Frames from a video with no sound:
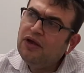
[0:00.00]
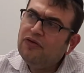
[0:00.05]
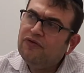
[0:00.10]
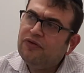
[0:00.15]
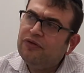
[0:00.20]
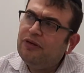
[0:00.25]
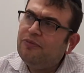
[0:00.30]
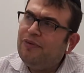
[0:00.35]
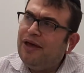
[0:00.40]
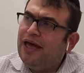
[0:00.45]

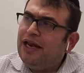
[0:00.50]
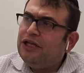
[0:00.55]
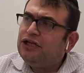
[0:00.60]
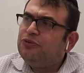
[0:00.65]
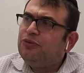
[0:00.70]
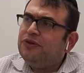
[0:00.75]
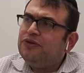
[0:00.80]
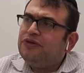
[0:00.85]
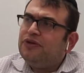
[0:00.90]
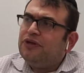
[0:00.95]
From the
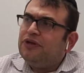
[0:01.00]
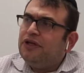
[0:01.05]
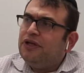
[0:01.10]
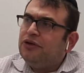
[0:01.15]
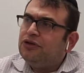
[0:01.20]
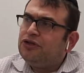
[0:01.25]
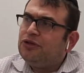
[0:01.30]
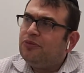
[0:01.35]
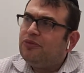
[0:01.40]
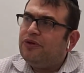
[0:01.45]
management to the
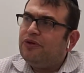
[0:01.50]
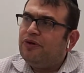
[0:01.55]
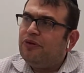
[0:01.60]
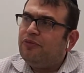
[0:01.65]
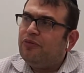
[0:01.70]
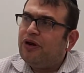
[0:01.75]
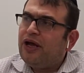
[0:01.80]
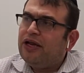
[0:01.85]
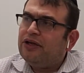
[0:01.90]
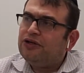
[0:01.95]
leadership theory
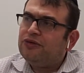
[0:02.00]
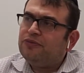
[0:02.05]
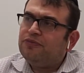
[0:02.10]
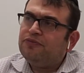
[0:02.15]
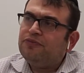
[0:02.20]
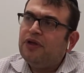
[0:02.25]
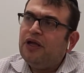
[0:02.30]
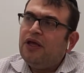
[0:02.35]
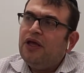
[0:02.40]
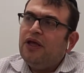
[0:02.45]
paradigm.
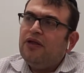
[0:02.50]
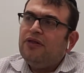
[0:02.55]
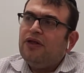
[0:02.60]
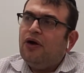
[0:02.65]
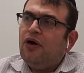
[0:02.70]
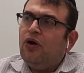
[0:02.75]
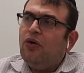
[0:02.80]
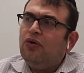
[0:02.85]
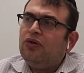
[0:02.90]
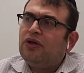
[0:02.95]
The
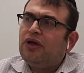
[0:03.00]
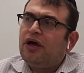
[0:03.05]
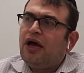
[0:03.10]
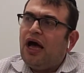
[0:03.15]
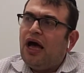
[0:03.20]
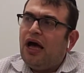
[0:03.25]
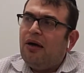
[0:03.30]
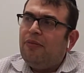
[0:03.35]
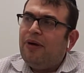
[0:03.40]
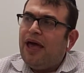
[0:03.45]
old
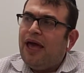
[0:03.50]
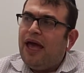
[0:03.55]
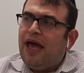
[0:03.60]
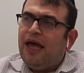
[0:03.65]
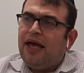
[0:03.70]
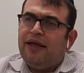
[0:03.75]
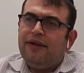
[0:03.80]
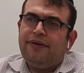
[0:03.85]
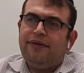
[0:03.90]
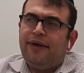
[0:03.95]

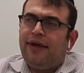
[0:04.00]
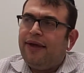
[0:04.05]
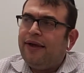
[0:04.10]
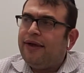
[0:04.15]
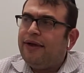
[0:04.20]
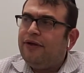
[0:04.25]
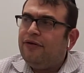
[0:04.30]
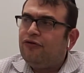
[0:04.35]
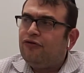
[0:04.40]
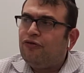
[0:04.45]
command and
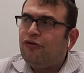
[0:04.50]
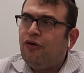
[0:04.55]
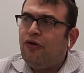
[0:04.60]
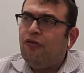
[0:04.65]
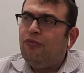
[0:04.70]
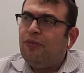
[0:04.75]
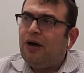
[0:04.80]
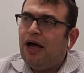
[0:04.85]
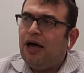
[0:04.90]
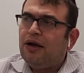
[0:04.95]
control
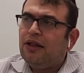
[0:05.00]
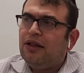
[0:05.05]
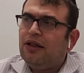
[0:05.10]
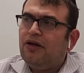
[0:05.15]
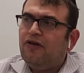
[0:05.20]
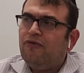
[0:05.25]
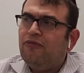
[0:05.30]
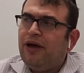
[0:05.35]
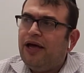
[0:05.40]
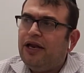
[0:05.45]
model
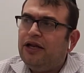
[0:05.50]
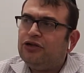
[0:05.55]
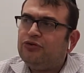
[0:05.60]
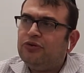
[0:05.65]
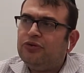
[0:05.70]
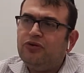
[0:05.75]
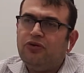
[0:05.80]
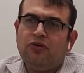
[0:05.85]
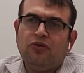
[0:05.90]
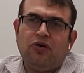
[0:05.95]
of
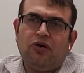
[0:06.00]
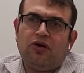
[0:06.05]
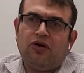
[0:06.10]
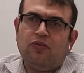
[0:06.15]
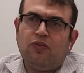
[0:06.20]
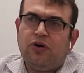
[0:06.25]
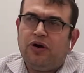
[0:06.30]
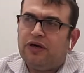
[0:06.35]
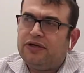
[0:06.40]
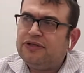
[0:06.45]
management no longer
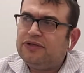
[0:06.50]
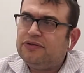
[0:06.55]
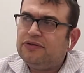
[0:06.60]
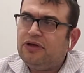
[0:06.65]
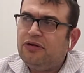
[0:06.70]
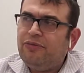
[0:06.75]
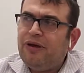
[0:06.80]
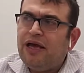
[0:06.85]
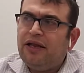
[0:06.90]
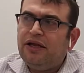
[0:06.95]
works.
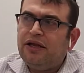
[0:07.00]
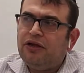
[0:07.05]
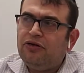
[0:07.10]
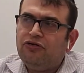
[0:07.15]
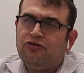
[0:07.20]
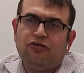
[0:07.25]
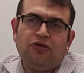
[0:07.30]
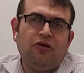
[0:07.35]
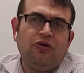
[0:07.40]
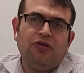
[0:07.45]
Command and
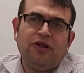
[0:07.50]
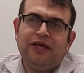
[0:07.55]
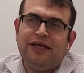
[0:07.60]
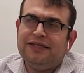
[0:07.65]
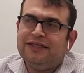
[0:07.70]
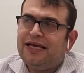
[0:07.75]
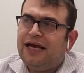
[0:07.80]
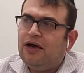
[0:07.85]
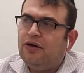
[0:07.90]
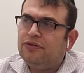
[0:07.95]
control
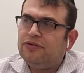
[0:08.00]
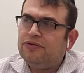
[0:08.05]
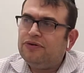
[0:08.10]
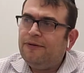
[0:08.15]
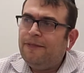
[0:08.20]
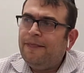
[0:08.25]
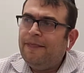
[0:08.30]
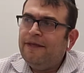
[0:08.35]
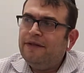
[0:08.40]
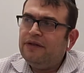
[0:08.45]
is out.
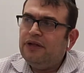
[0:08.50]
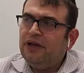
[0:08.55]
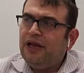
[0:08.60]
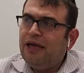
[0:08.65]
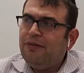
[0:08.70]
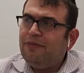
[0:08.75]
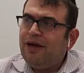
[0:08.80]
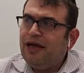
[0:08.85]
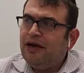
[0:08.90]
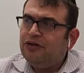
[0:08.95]

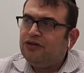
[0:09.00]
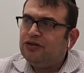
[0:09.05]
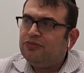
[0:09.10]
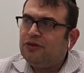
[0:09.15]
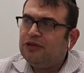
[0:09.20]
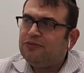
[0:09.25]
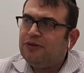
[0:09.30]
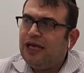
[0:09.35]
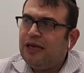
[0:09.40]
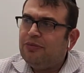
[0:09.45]
Today, managers
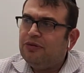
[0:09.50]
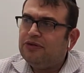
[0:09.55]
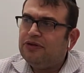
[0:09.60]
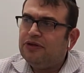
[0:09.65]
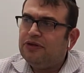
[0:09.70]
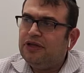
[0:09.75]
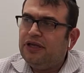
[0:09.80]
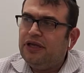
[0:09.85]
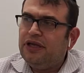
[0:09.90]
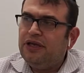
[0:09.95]
must be able to
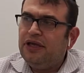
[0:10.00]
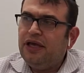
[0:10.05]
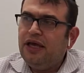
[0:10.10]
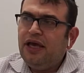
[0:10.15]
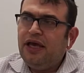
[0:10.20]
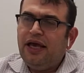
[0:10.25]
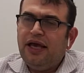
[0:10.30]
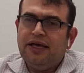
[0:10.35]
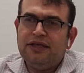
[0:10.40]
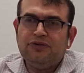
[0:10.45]
lead
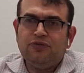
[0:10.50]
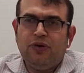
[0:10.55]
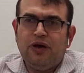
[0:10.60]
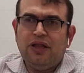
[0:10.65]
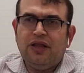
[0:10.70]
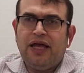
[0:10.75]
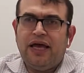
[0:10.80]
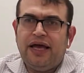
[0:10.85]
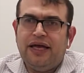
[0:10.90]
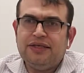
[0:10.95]
as
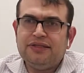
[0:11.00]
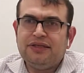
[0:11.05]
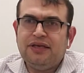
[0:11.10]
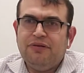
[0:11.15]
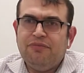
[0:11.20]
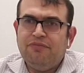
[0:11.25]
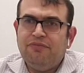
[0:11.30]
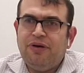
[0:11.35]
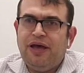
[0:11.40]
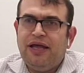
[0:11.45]
well as
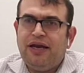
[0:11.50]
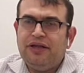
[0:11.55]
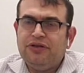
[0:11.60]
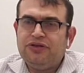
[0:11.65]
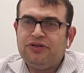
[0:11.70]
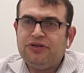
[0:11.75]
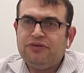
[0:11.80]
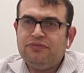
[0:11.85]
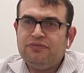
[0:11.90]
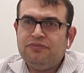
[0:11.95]

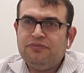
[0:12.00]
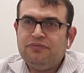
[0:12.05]
manage.